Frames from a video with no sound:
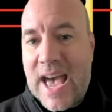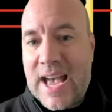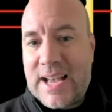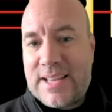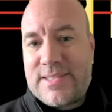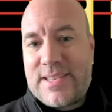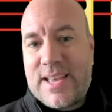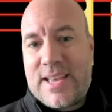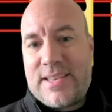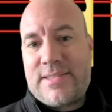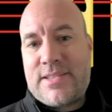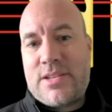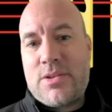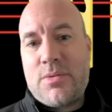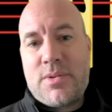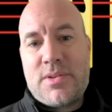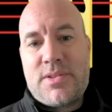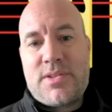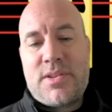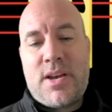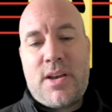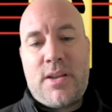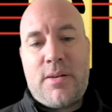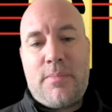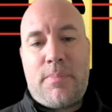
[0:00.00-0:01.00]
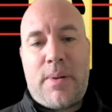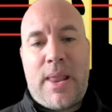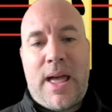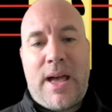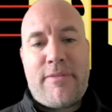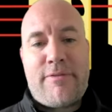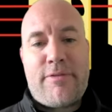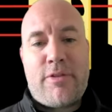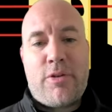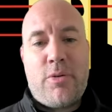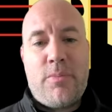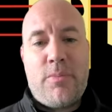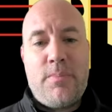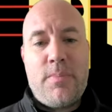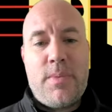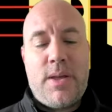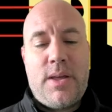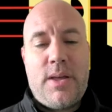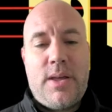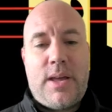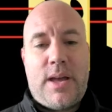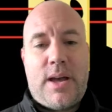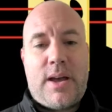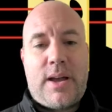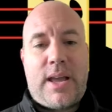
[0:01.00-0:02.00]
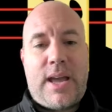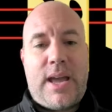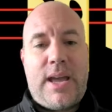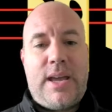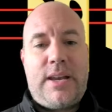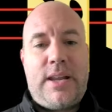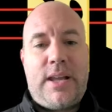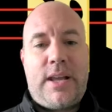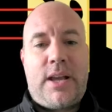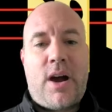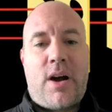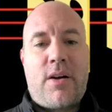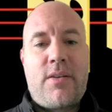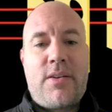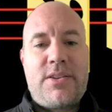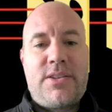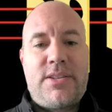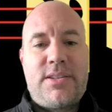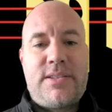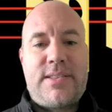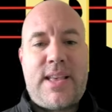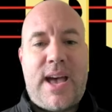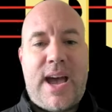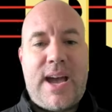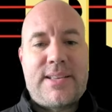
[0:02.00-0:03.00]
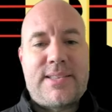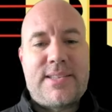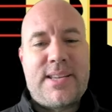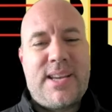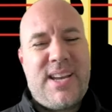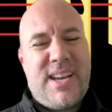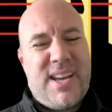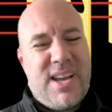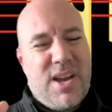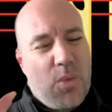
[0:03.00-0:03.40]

access to a certain platform, okay, and encourages that.